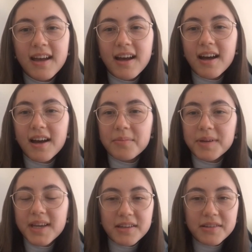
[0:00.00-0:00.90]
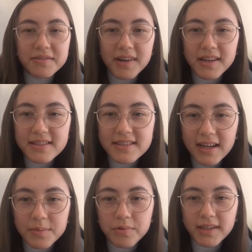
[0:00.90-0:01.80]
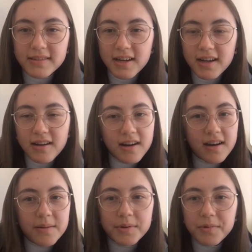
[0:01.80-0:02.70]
Um, but yeah, you can find us at kapwing dot com.